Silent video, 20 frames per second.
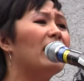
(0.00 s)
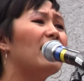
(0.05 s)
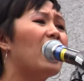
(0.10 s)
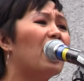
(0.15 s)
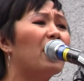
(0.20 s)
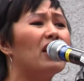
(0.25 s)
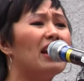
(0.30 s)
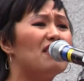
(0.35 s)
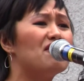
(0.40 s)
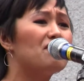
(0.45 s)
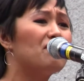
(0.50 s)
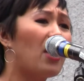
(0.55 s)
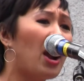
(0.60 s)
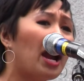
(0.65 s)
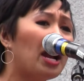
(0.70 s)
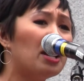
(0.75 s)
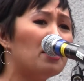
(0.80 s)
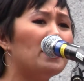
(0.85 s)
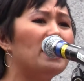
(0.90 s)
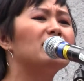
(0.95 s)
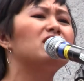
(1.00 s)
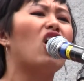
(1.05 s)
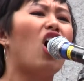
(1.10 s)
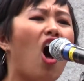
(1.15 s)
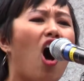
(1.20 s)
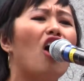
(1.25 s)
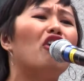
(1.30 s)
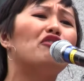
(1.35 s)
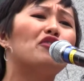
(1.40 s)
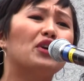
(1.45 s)
and our environment,
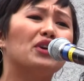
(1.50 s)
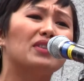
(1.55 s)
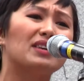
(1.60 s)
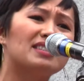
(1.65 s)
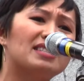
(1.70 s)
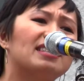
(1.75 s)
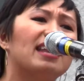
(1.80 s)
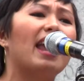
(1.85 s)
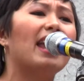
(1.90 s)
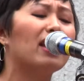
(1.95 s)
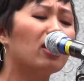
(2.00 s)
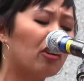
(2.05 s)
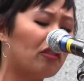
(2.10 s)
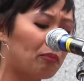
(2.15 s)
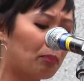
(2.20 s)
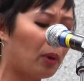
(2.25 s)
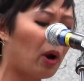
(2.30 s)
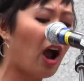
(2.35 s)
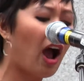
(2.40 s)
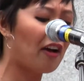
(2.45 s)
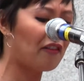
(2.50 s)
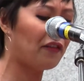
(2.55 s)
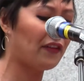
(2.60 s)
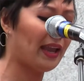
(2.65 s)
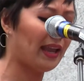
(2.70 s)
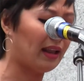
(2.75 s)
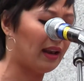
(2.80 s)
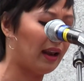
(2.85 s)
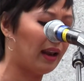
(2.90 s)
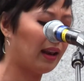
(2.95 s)
all for the sake of
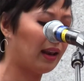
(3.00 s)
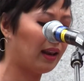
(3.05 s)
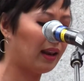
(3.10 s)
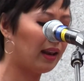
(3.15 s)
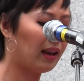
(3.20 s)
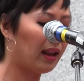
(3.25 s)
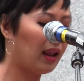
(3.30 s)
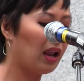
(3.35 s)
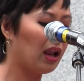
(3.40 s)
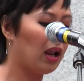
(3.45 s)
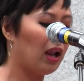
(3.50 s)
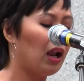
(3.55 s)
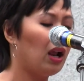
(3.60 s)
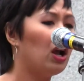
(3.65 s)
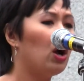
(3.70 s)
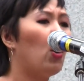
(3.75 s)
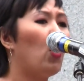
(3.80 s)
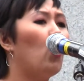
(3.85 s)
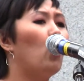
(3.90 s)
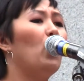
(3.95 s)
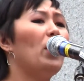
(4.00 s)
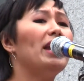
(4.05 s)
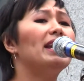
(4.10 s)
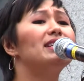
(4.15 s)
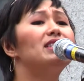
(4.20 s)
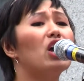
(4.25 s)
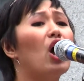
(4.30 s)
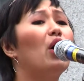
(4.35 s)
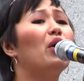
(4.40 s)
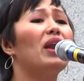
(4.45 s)
profit. Yeah.
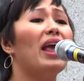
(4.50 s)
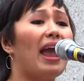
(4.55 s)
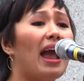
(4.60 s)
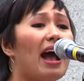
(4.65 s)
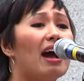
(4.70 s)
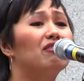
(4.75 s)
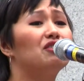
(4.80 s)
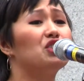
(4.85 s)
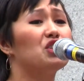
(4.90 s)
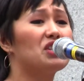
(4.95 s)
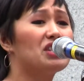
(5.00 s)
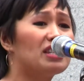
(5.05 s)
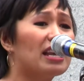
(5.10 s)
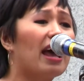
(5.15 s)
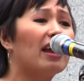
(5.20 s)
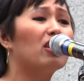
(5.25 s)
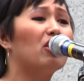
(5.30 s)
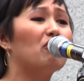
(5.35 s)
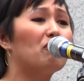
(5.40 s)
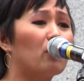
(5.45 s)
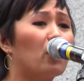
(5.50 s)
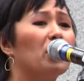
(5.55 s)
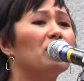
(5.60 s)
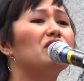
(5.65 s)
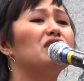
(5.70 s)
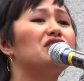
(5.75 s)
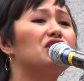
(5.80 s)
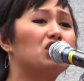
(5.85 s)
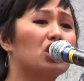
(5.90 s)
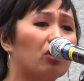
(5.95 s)
We don't have to settle for
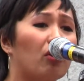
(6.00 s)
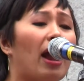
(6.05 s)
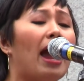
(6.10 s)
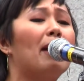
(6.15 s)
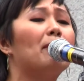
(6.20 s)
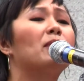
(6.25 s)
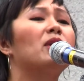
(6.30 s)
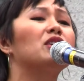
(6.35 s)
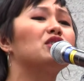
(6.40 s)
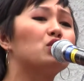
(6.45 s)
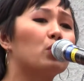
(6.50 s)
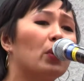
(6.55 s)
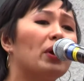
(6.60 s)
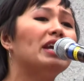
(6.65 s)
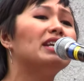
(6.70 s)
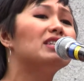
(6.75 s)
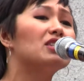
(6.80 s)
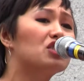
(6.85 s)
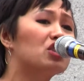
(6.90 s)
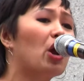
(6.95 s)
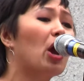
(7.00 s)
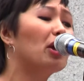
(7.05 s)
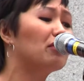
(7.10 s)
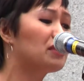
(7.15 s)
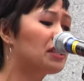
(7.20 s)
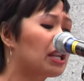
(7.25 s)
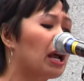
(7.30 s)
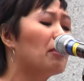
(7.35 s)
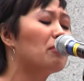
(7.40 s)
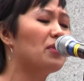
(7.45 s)
this crap because we
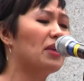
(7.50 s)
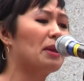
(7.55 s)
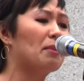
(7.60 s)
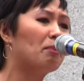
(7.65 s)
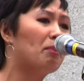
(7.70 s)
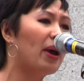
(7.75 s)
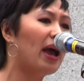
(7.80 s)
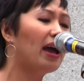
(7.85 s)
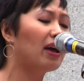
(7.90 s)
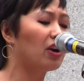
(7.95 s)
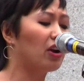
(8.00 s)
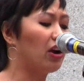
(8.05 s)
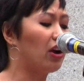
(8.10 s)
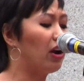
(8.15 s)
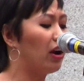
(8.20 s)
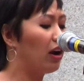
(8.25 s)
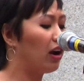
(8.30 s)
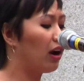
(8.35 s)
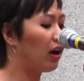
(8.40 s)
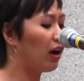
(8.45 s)
deserve something better.